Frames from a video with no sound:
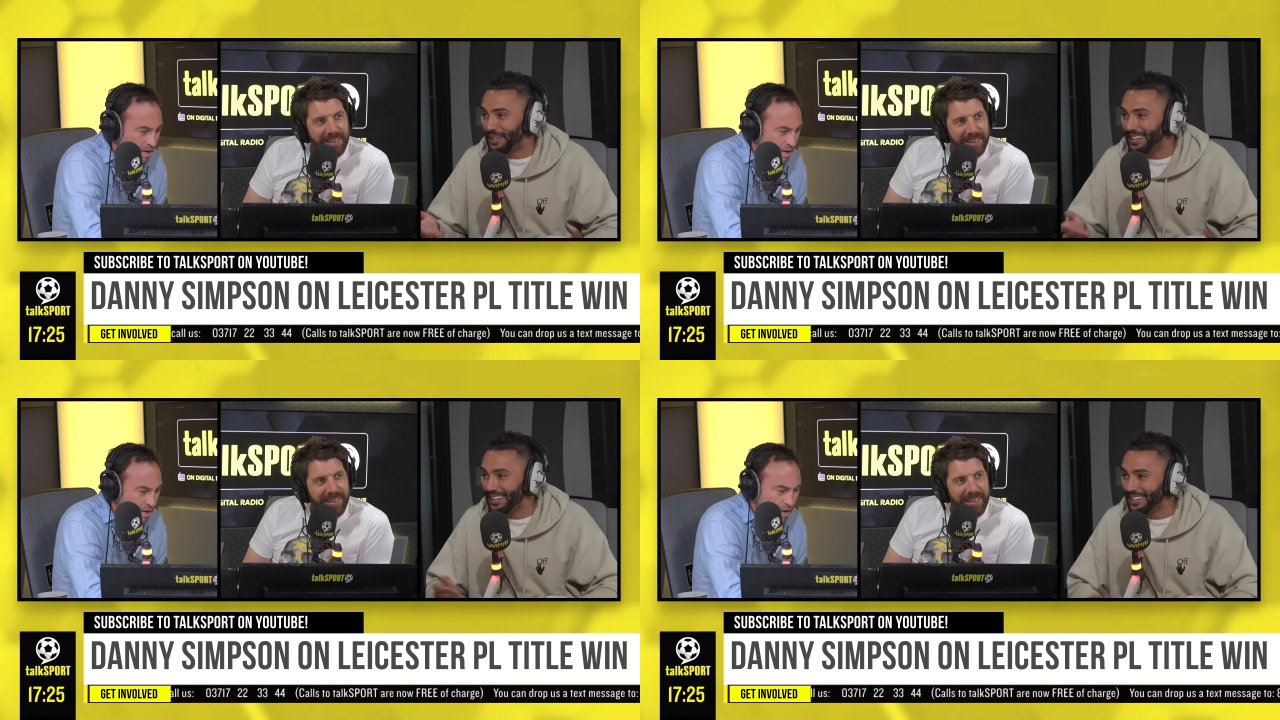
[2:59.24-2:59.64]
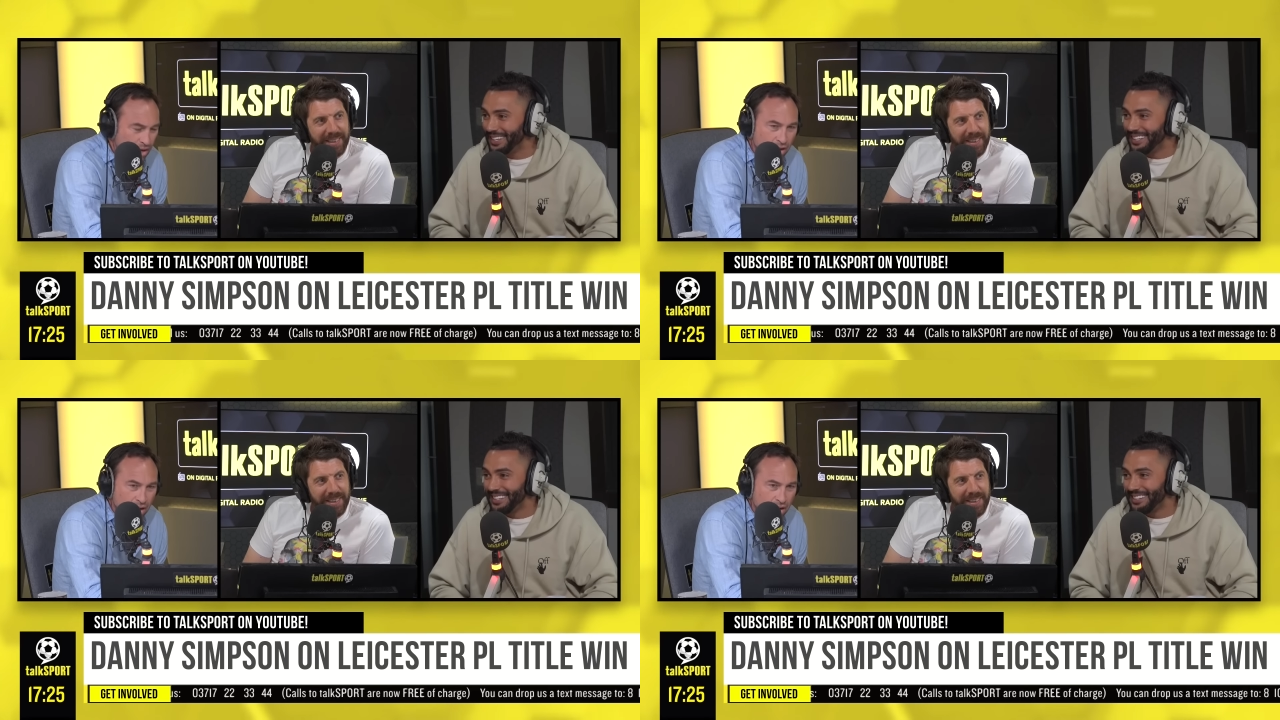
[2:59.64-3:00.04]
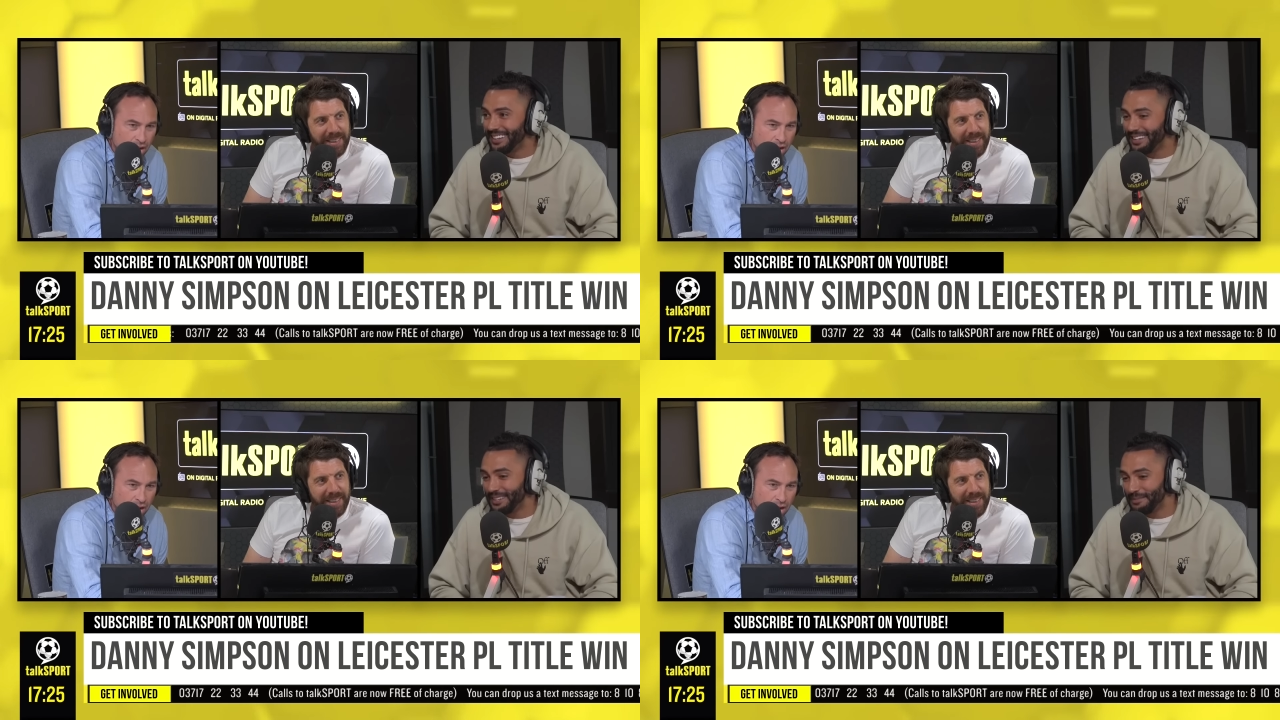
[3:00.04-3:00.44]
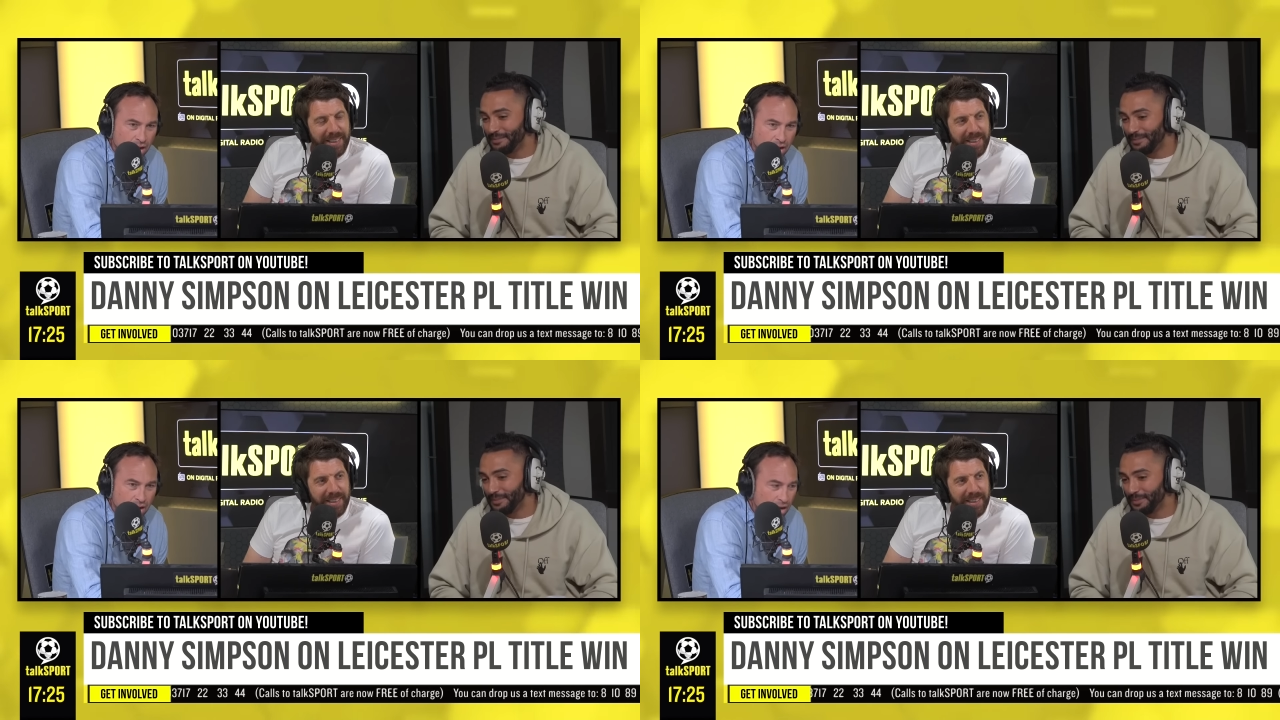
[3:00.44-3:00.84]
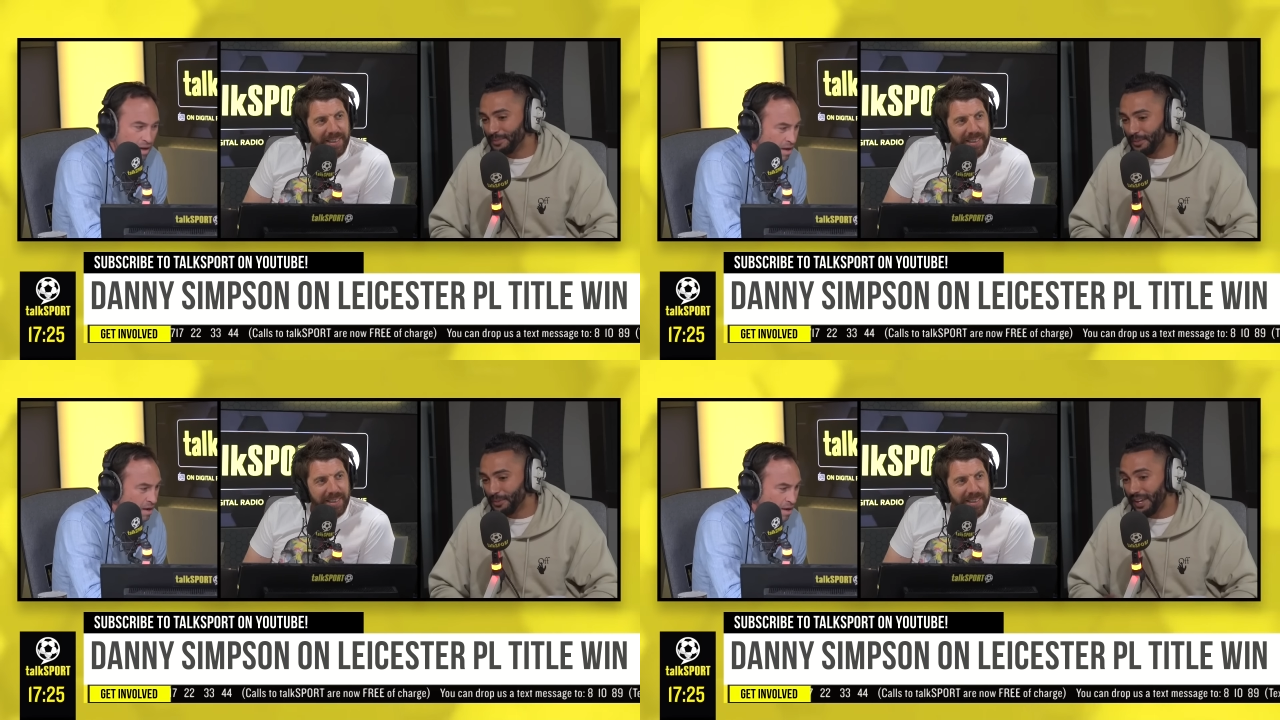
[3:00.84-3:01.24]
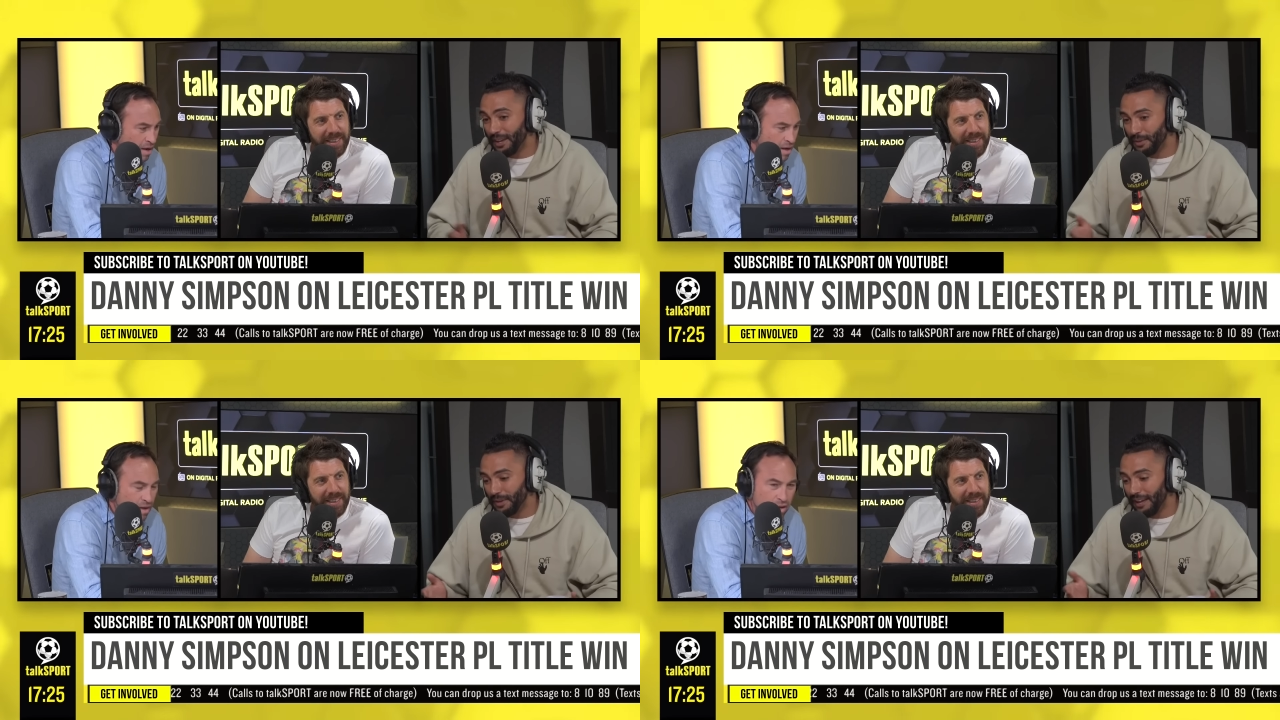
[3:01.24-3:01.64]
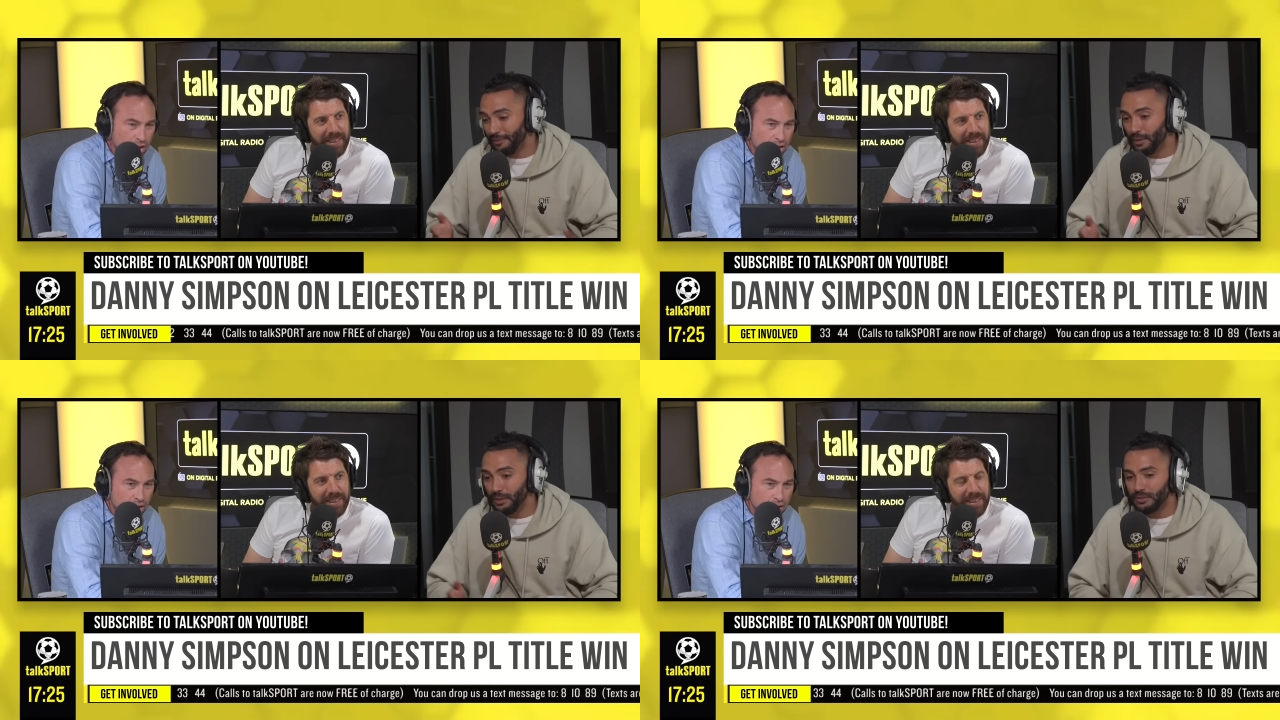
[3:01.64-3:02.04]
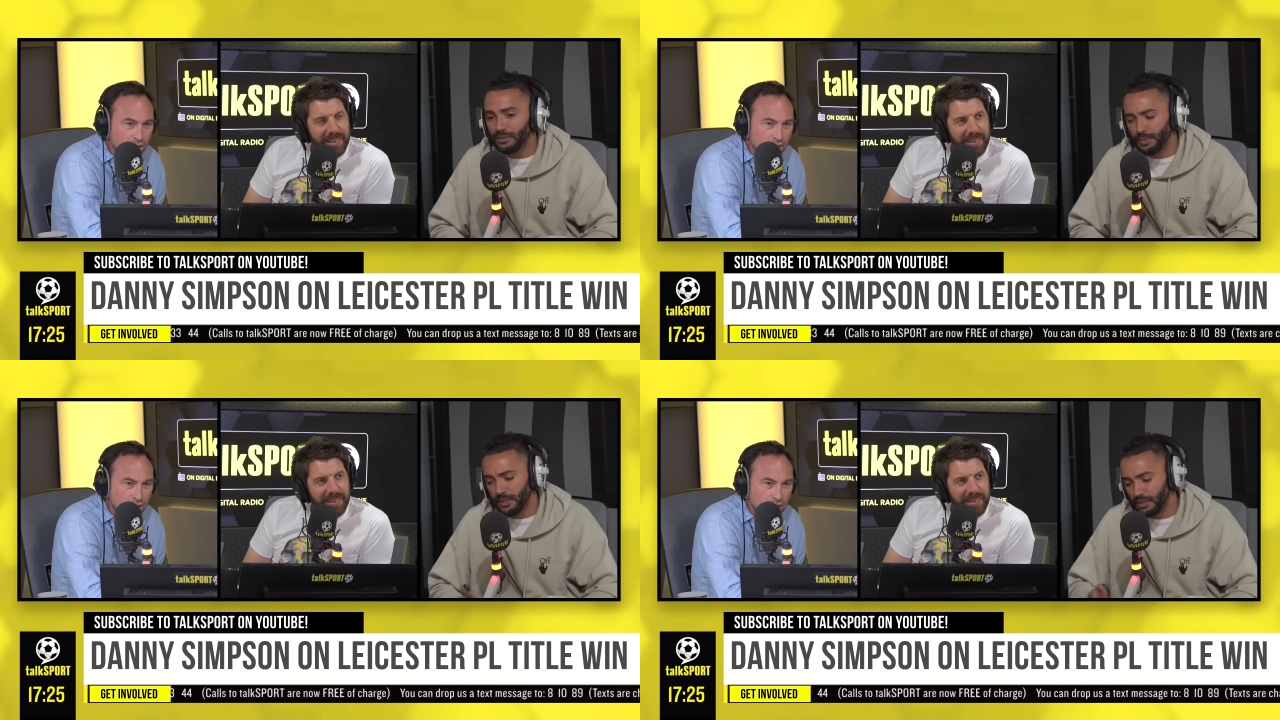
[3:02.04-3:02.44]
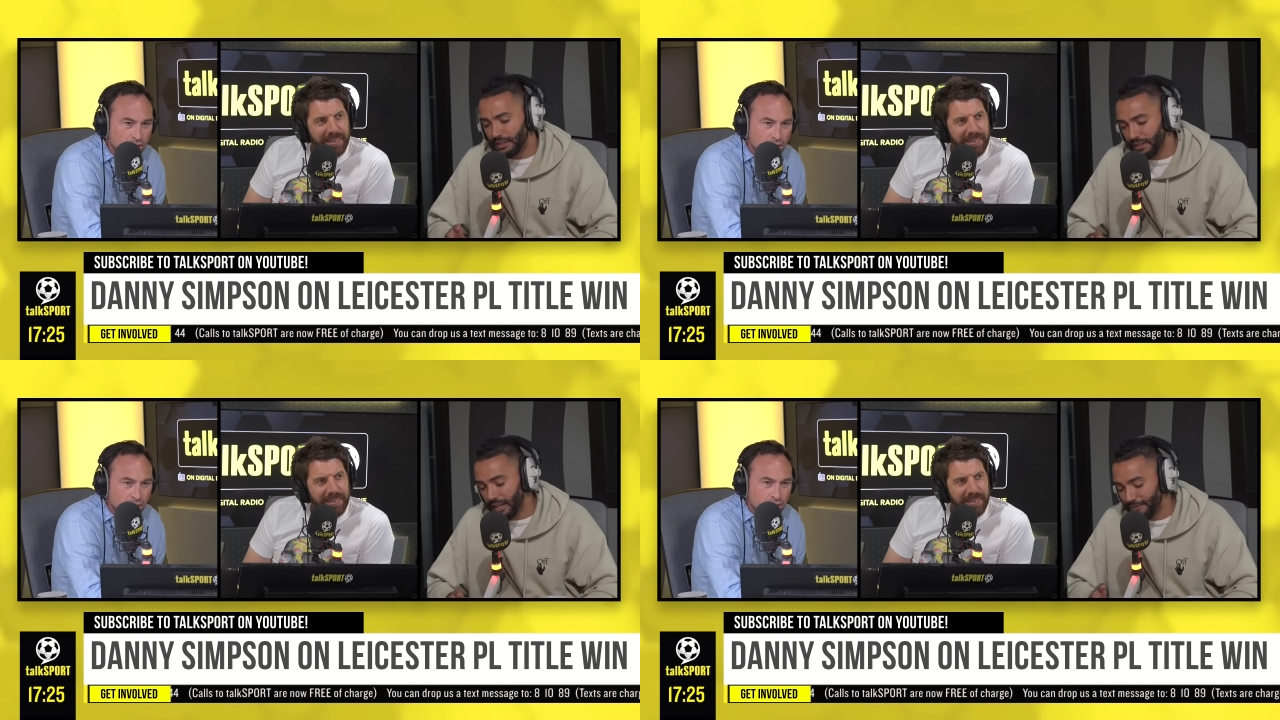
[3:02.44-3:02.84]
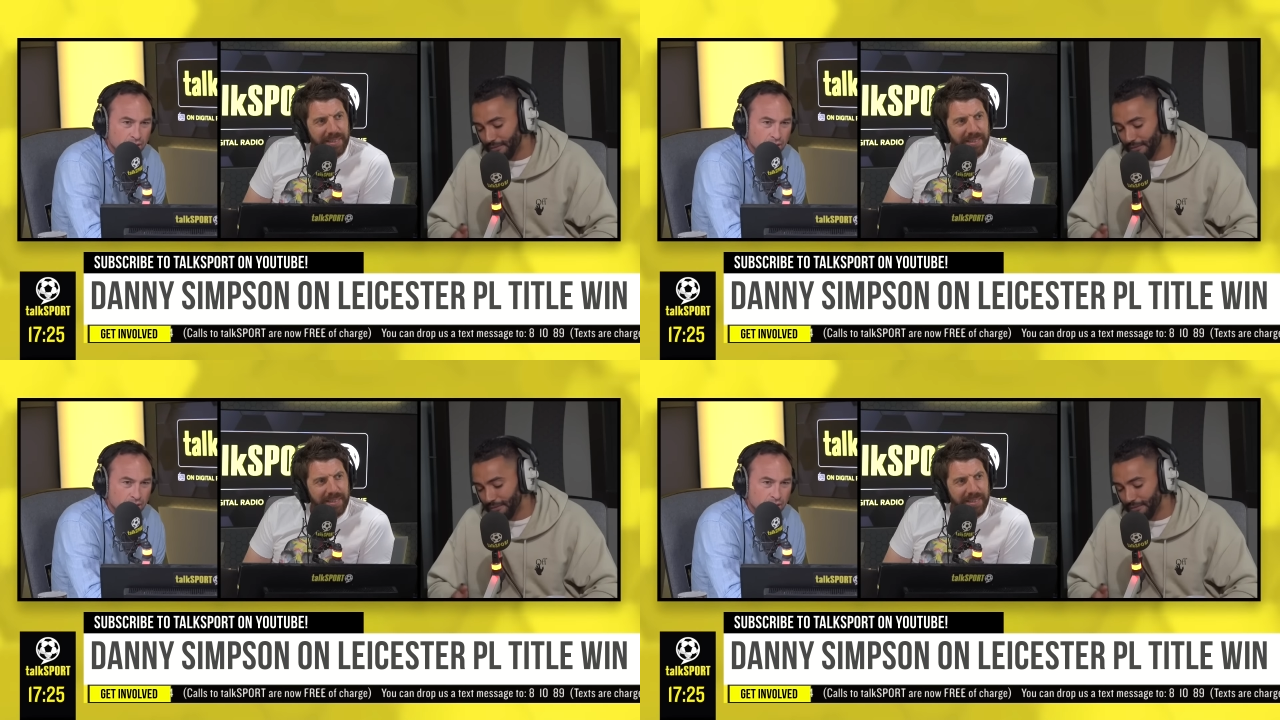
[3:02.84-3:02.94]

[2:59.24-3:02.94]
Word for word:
Speaker 1: really. Um, but yeah, we every it was good because I think